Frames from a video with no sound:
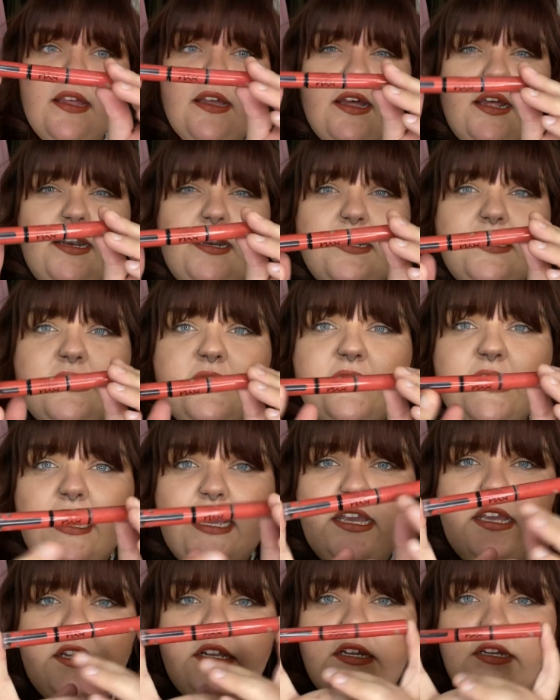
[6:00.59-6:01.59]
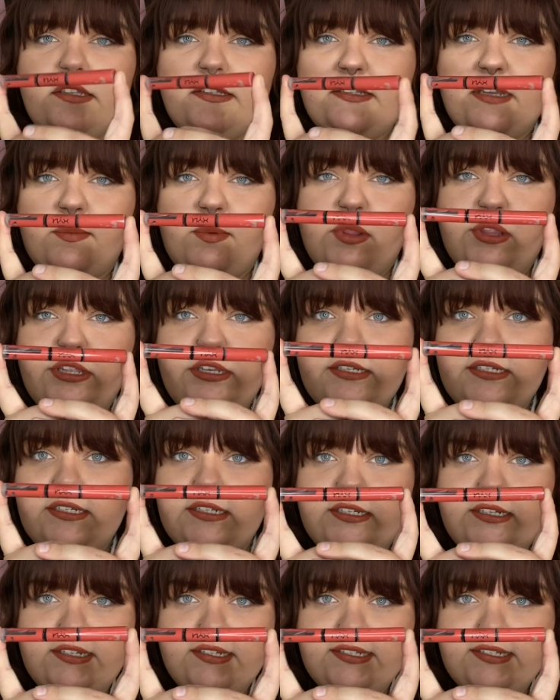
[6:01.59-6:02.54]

and it's a double-ended